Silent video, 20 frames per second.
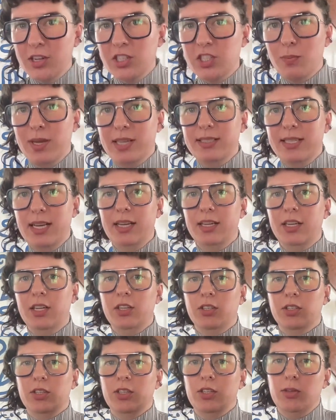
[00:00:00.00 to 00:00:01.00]
to
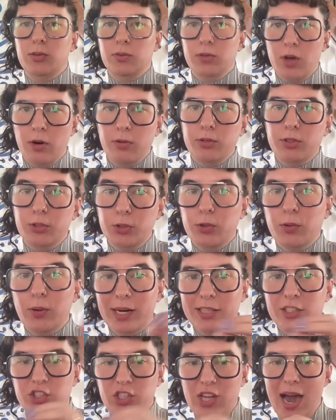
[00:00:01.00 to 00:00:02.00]
maintaining, you go to
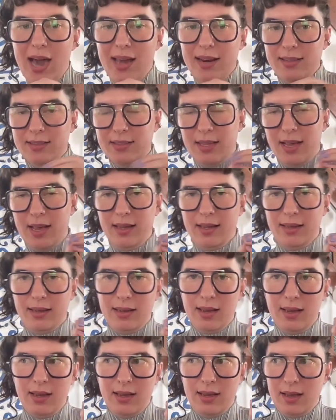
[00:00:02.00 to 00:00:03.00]
a chat and say,
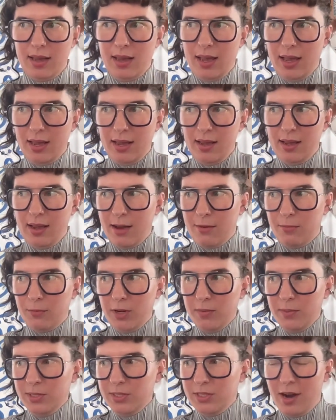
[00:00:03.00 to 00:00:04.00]
hey, have
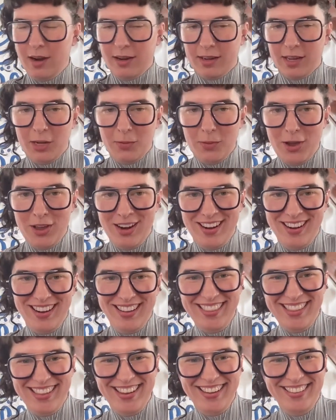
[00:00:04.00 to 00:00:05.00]
we been talking about
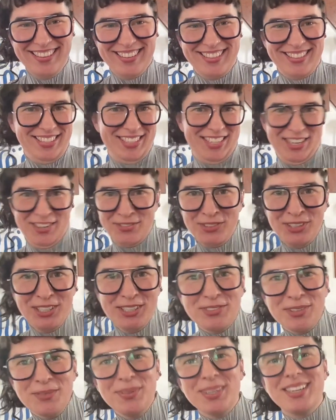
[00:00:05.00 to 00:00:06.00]
anything that's different
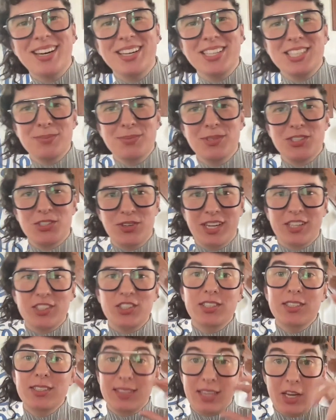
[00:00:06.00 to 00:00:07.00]
from the custom
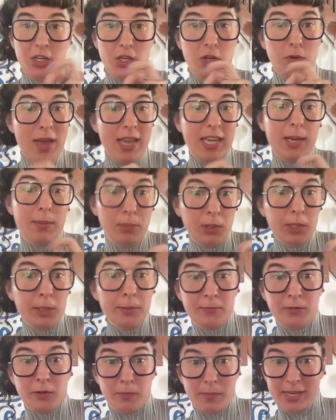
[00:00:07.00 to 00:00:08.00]
instructions? Can you make a
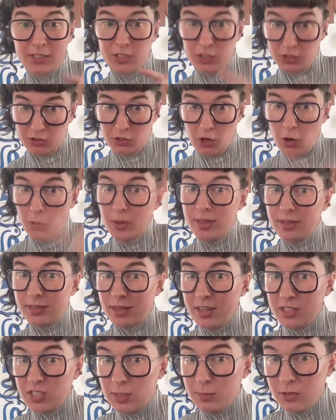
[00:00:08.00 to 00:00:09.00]
blurb for me to go in the
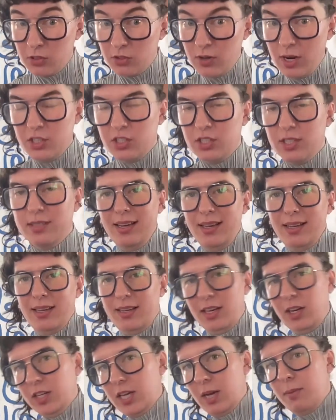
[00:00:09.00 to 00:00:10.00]
custom instructions?
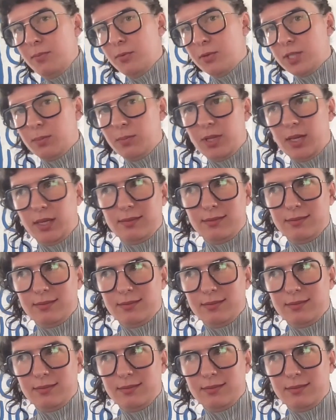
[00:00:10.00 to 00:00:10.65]
It'll come up with something.